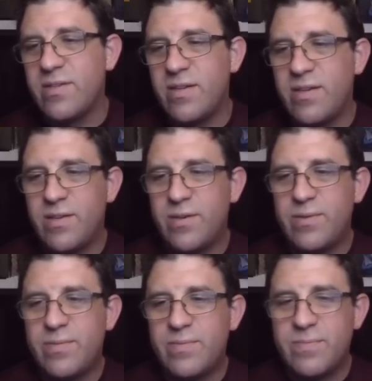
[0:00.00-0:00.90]

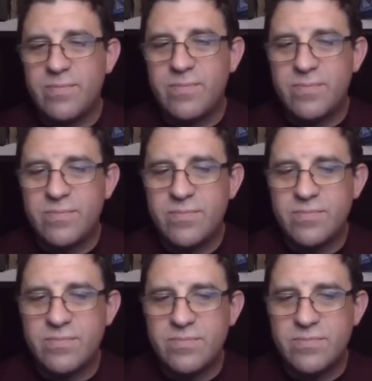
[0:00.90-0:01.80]

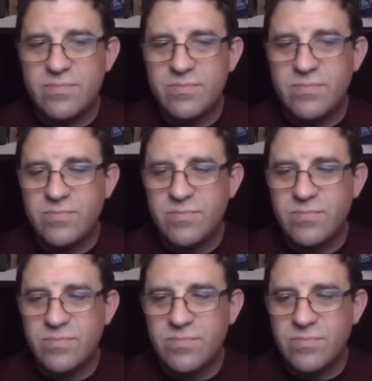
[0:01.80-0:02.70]

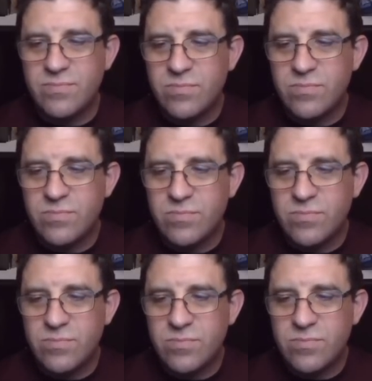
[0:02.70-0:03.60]

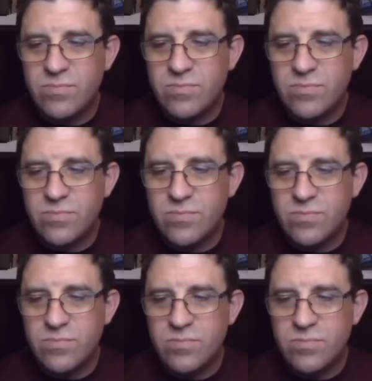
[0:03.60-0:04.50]

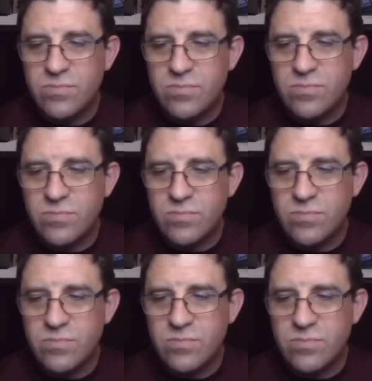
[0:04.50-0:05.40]

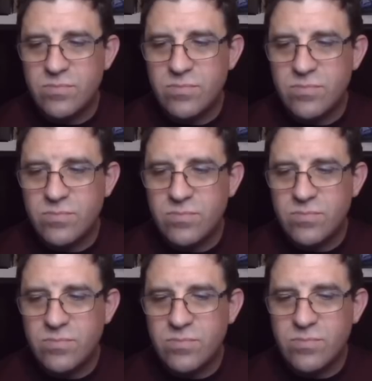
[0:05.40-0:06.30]

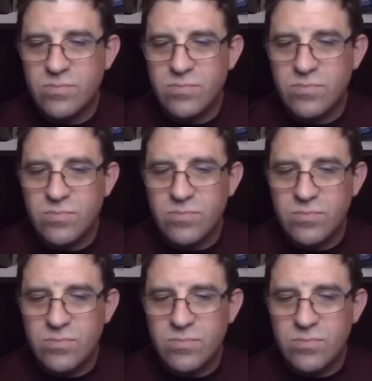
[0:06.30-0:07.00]
This person isn't speaking.